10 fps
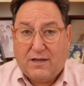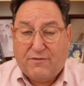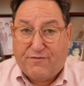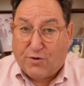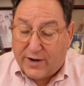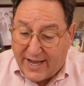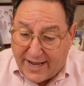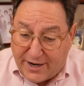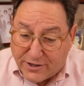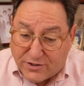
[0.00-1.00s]
48
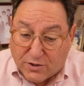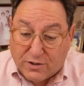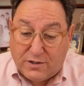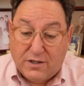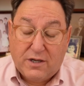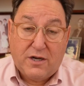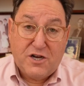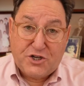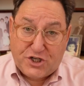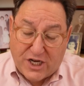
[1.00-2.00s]
years old,
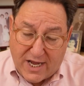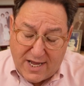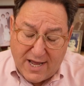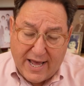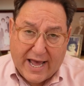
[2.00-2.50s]
she